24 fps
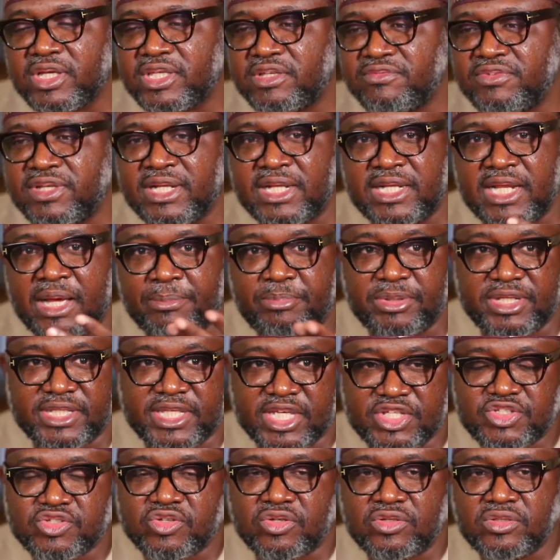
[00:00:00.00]
are given an
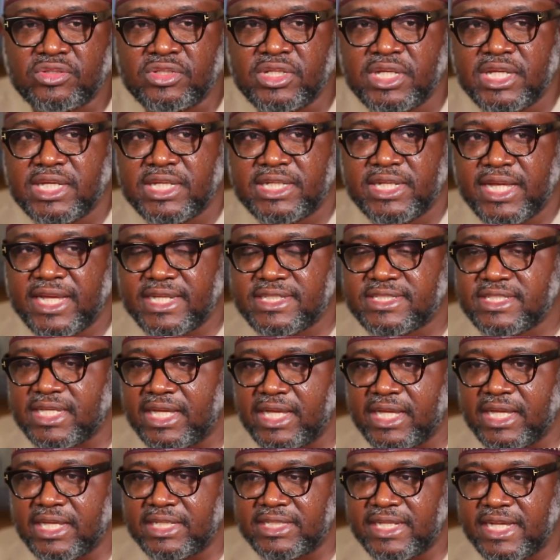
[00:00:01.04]
application
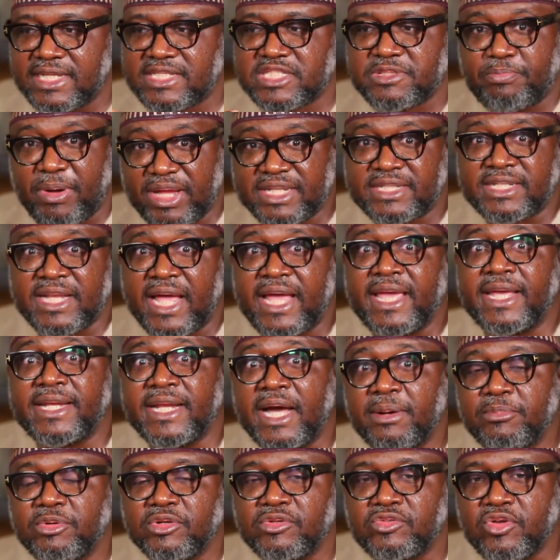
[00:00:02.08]
that's partner
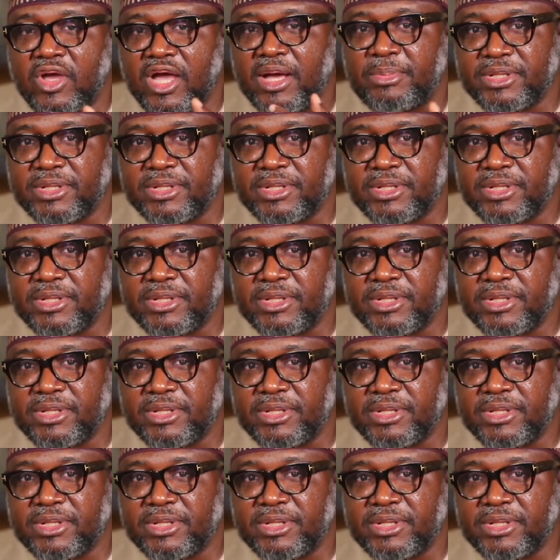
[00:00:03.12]
enabled. Your